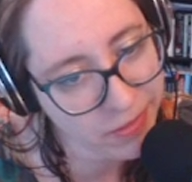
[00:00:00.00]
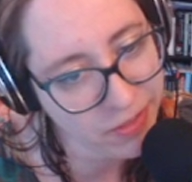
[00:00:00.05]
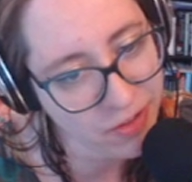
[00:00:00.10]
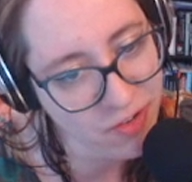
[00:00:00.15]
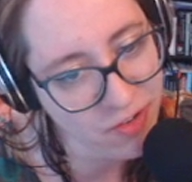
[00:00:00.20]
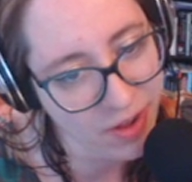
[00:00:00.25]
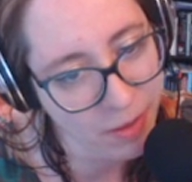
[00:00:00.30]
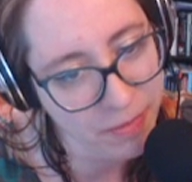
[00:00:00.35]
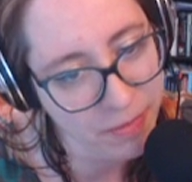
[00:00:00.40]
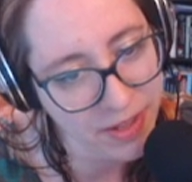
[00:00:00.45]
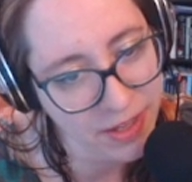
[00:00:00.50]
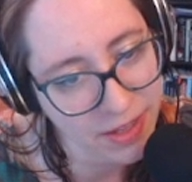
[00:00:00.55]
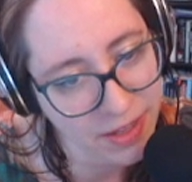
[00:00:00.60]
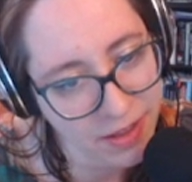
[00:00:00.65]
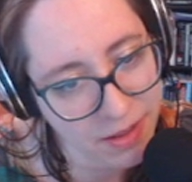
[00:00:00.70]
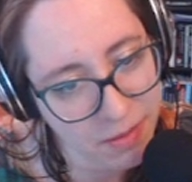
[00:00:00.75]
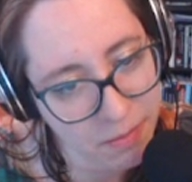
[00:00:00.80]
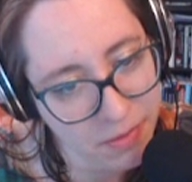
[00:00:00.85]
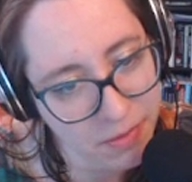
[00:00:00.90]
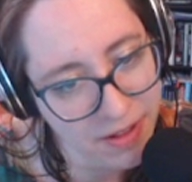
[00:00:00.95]
The shopping
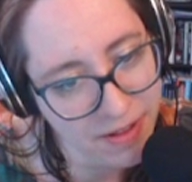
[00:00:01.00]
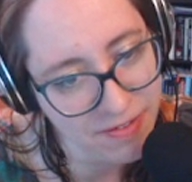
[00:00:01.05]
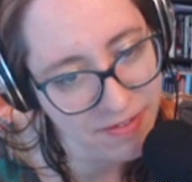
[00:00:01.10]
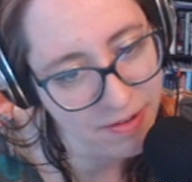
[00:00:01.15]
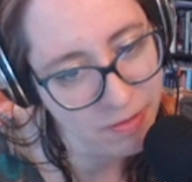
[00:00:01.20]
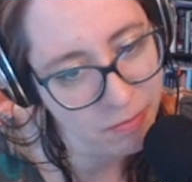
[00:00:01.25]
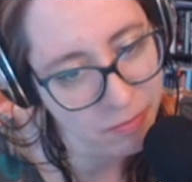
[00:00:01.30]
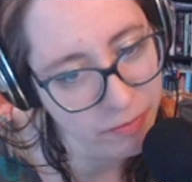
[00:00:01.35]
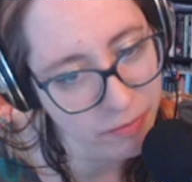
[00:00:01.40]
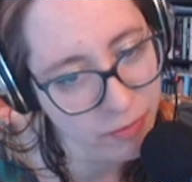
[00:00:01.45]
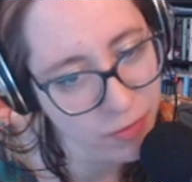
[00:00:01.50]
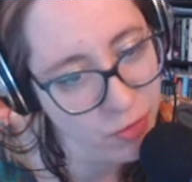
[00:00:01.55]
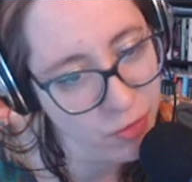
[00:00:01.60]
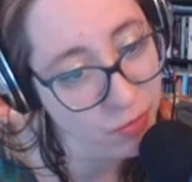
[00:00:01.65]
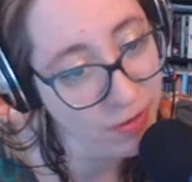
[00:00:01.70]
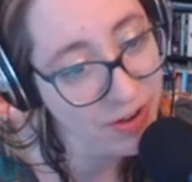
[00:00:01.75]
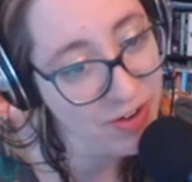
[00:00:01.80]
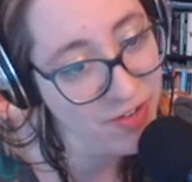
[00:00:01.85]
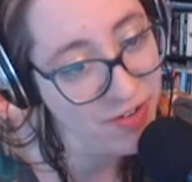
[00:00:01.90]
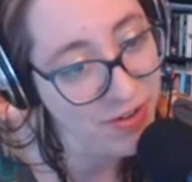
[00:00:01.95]
plaza
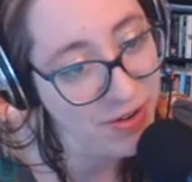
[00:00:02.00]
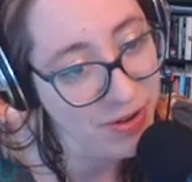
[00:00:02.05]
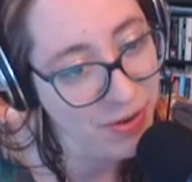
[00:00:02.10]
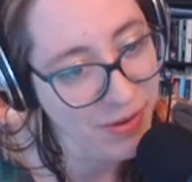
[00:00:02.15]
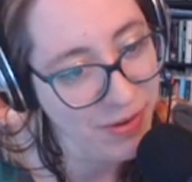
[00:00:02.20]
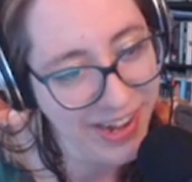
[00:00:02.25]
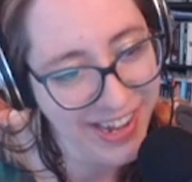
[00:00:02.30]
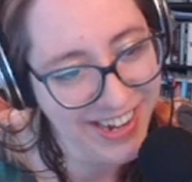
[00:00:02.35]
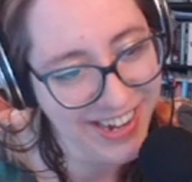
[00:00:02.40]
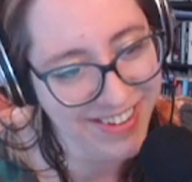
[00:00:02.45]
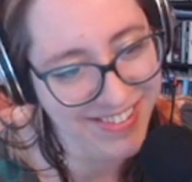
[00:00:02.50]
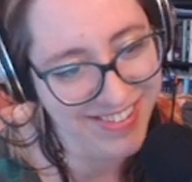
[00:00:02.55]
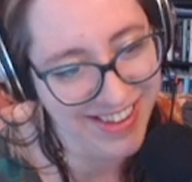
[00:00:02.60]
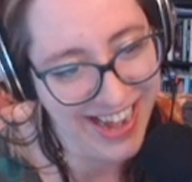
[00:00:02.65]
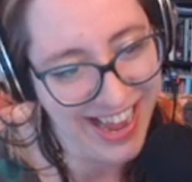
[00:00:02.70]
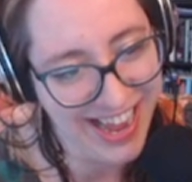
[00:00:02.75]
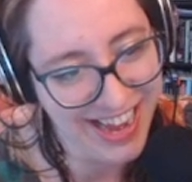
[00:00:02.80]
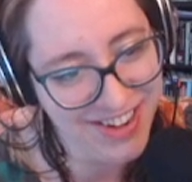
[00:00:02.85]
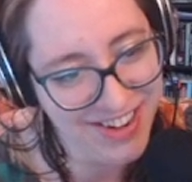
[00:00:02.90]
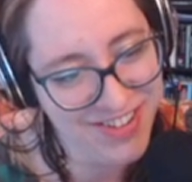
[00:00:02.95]
refrigeration unit is an
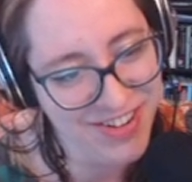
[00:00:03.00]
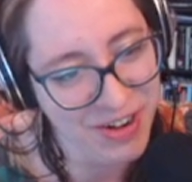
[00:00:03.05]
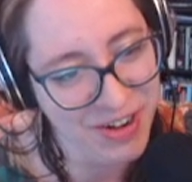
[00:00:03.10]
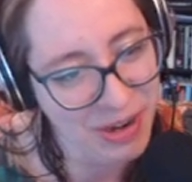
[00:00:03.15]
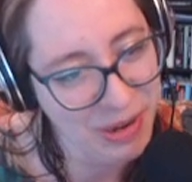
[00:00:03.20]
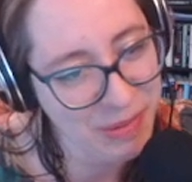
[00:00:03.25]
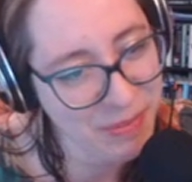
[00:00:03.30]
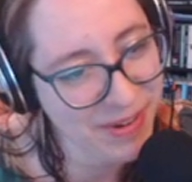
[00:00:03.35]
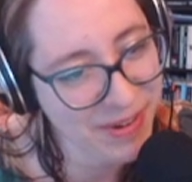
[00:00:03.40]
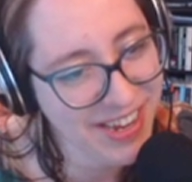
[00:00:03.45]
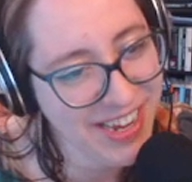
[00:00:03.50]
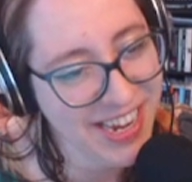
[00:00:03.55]
A sharp.